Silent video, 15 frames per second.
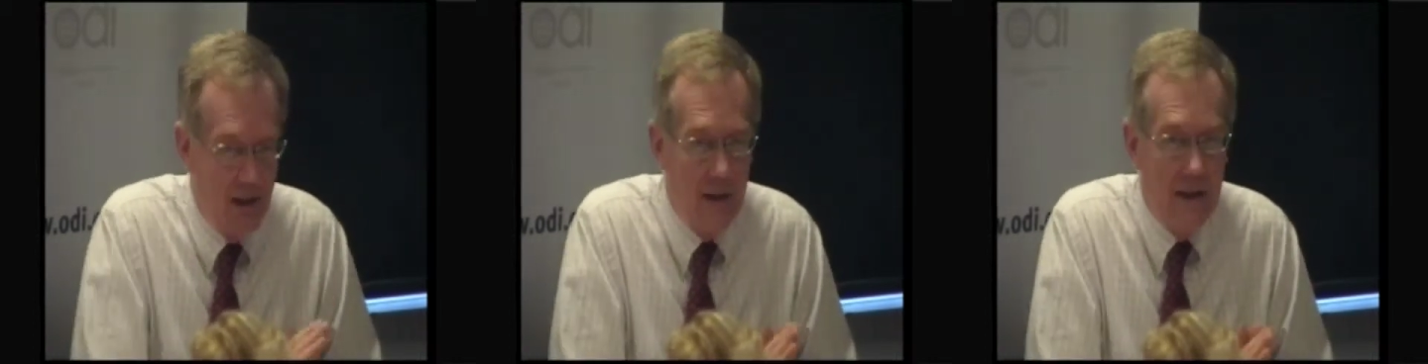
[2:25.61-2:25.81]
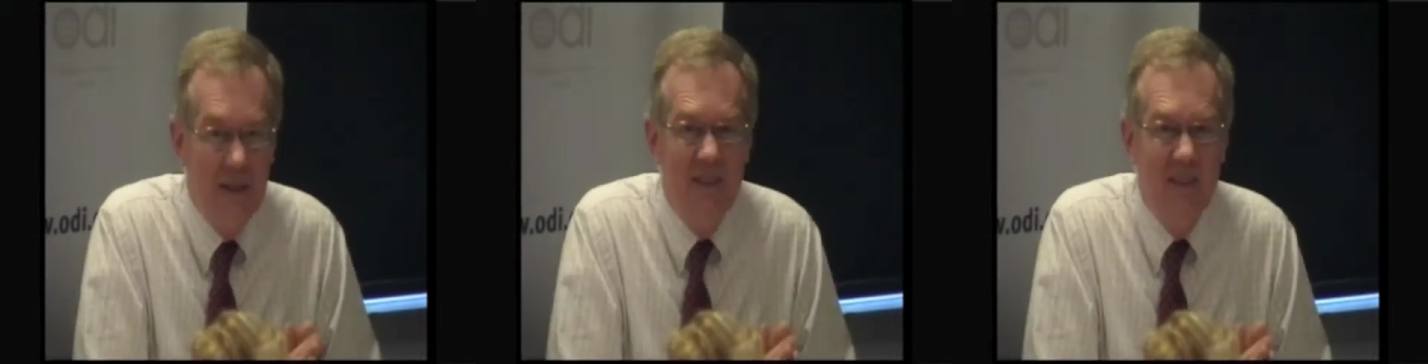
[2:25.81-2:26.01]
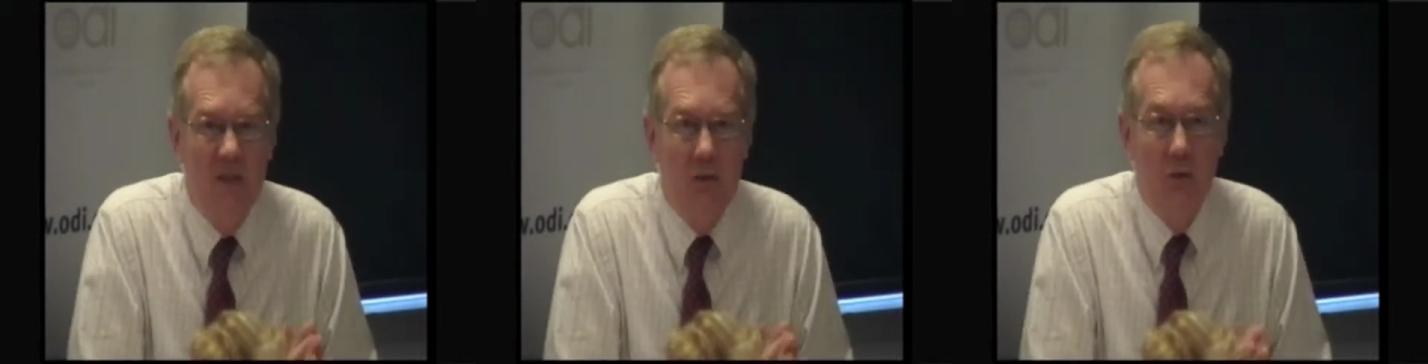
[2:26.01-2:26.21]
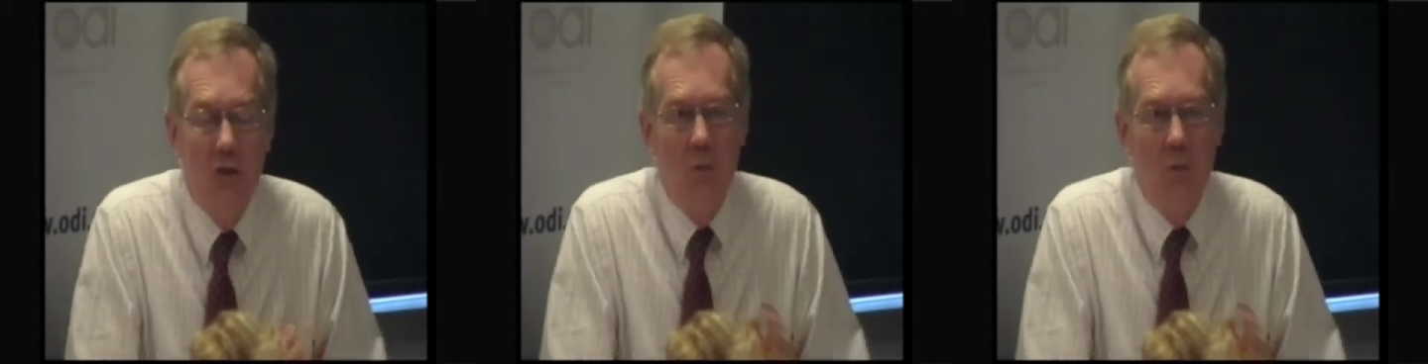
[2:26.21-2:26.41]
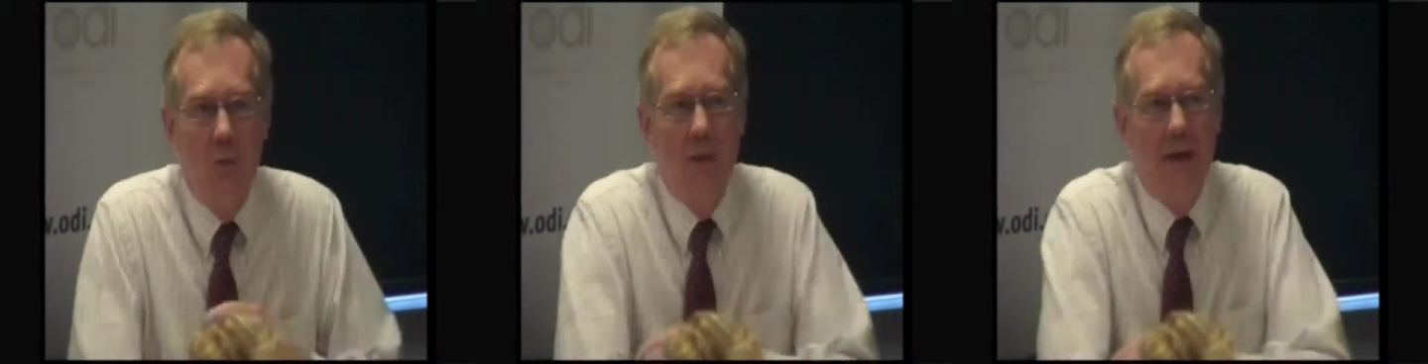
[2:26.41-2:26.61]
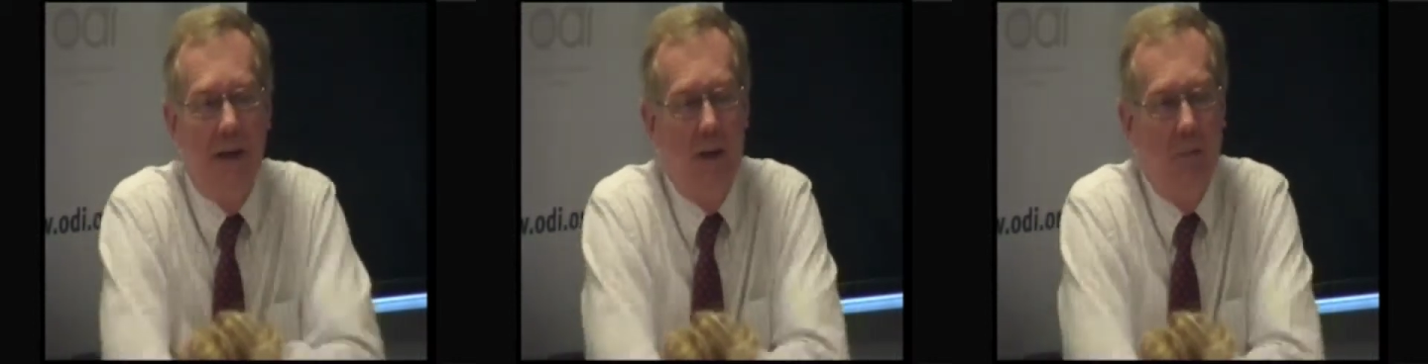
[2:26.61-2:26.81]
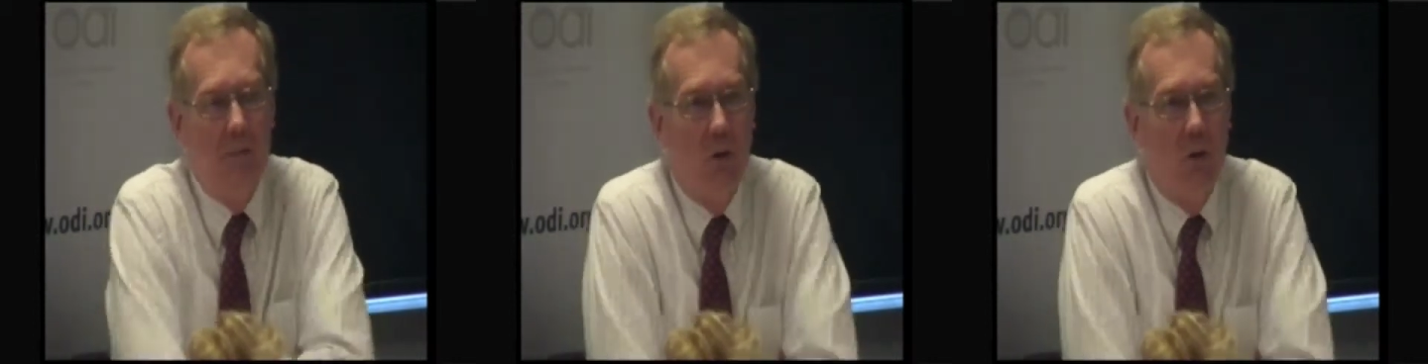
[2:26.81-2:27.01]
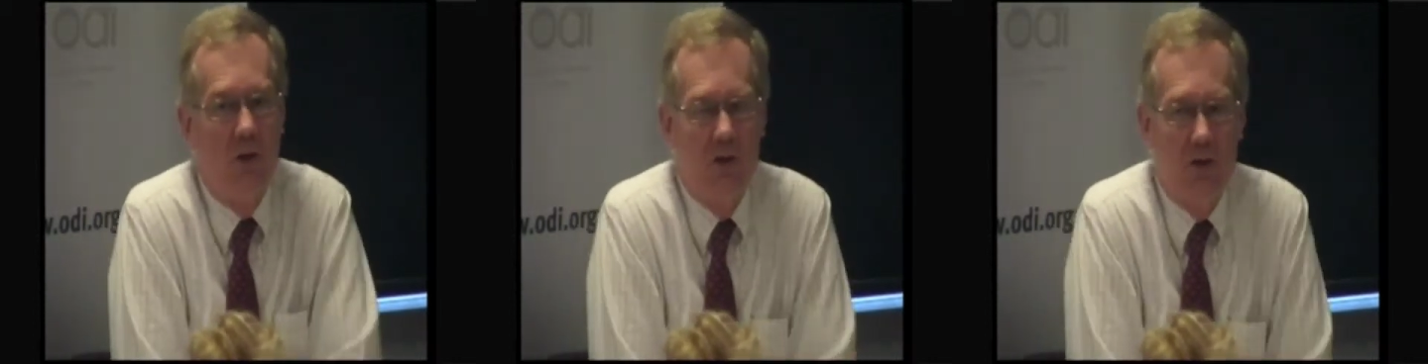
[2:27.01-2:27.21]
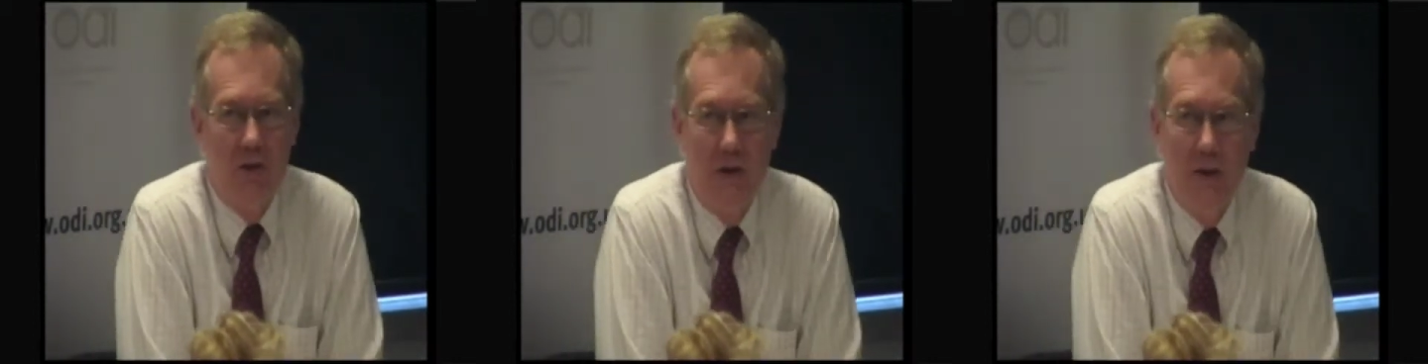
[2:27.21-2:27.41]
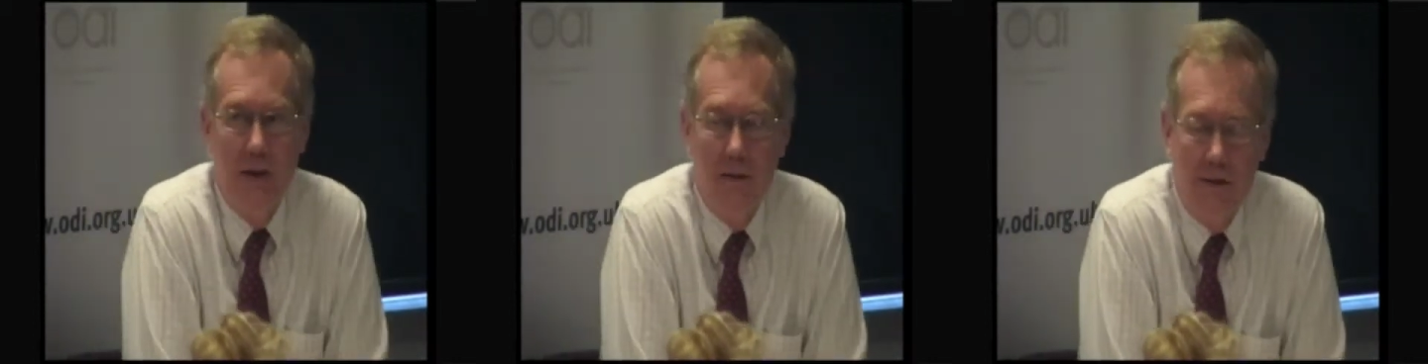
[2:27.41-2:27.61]
In this room, we helped launch
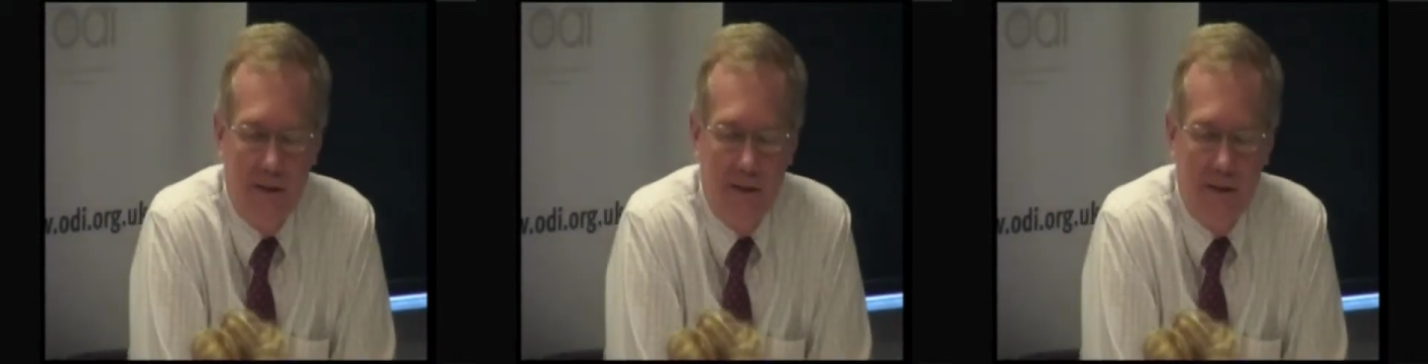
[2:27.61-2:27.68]
the